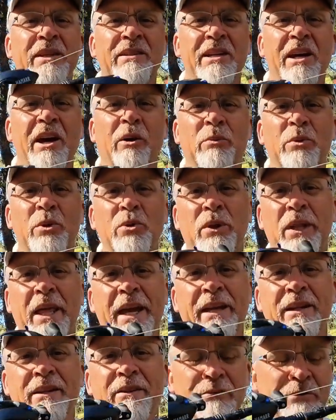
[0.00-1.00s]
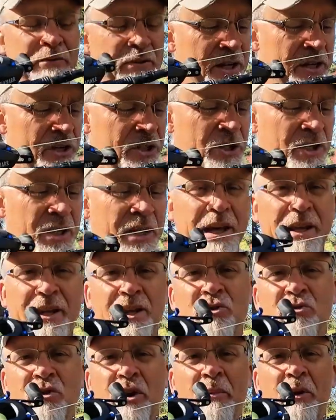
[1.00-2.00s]
to help you land a fish on
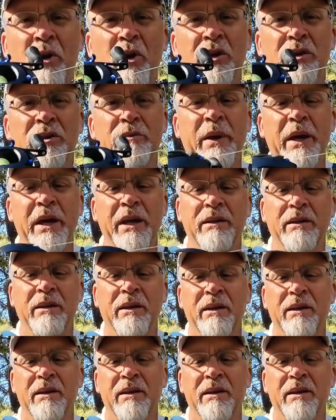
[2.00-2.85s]
a treble hooked bait.